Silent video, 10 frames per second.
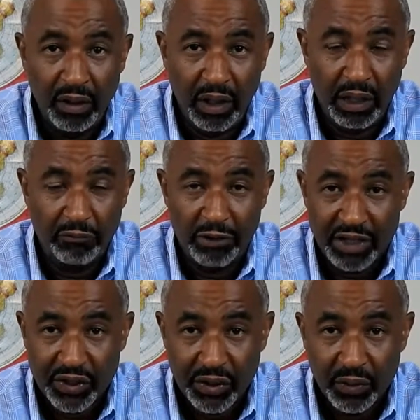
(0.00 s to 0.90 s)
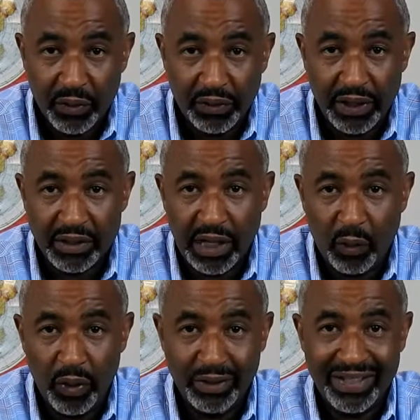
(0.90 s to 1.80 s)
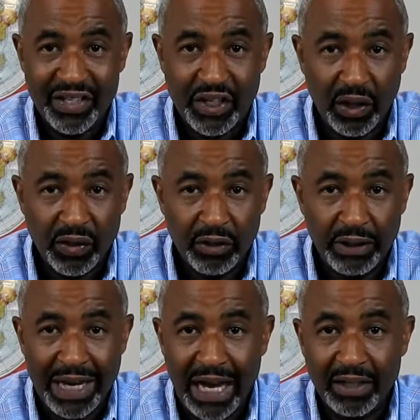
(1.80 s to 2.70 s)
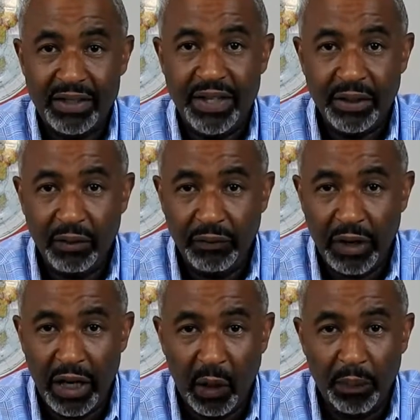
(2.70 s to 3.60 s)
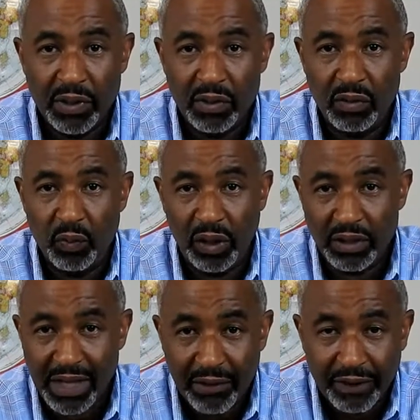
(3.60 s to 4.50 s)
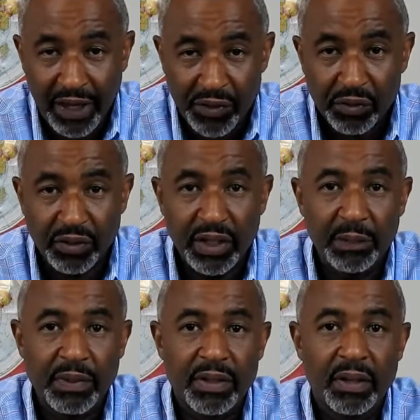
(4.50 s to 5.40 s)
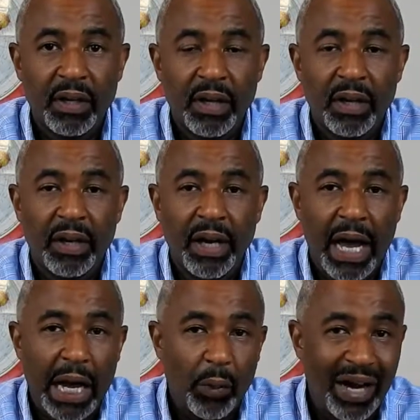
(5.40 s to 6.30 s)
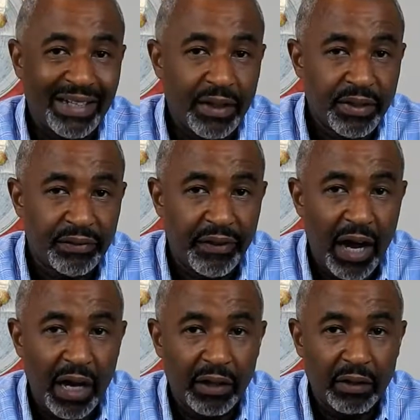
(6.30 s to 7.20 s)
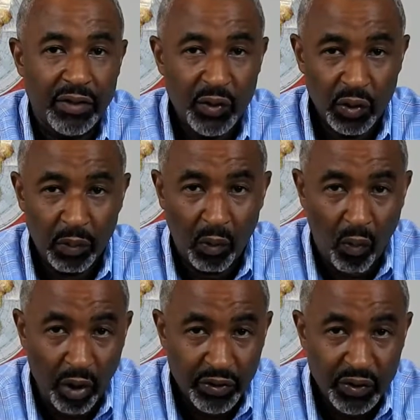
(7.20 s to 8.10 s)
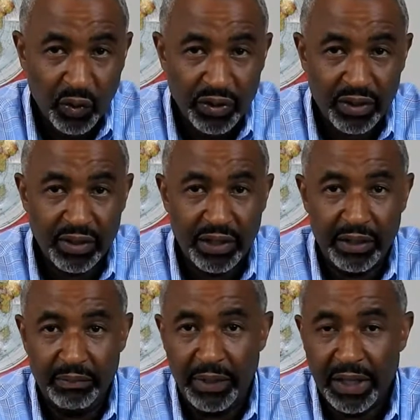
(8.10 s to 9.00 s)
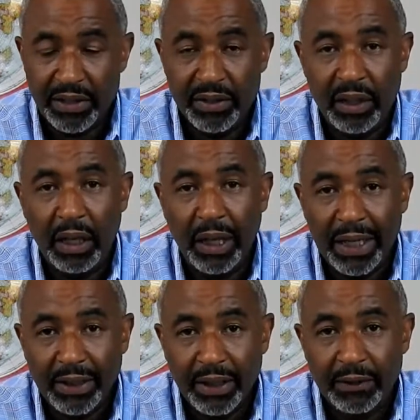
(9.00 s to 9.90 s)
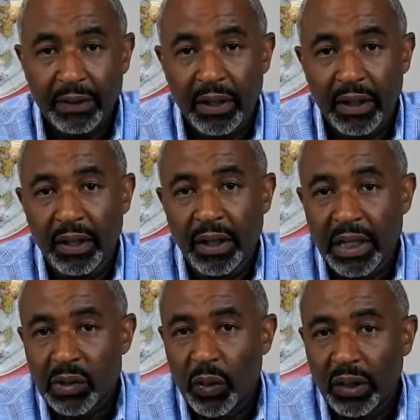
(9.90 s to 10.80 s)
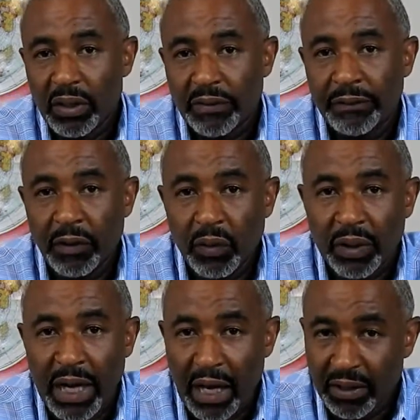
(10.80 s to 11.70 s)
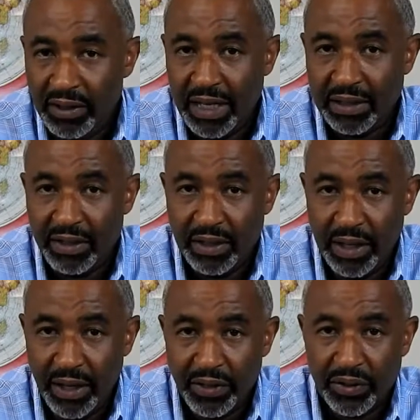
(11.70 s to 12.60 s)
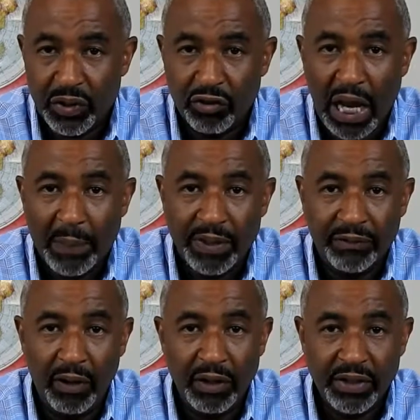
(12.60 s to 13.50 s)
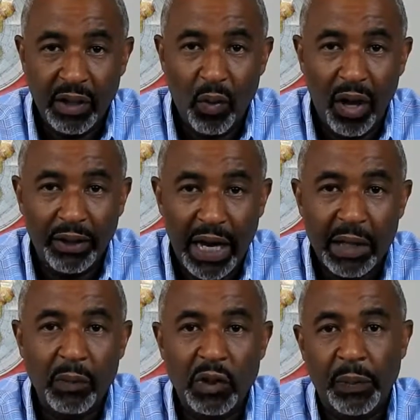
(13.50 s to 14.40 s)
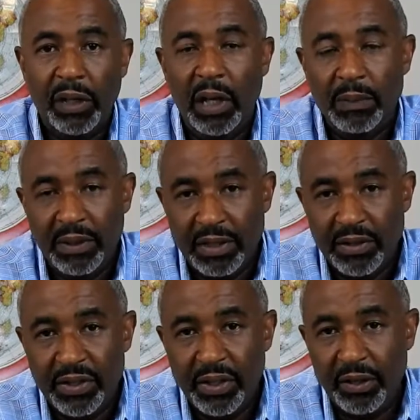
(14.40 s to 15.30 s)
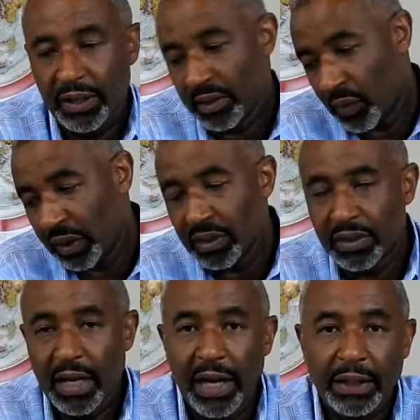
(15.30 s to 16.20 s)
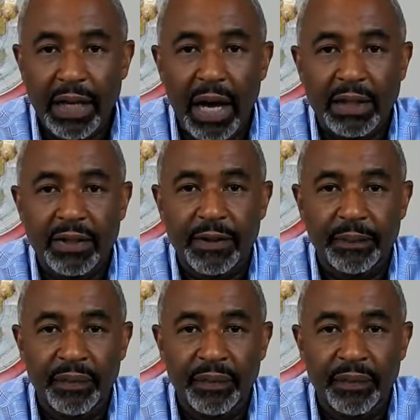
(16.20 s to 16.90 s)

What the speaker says: Rescue, things like where to shelter and how to signal for help, as well as navigational tips. How to identify suitable water sources and means to collect it, as well as food, how to set snares and traps if hunting wild animals becomes necessary, as well as tying knots.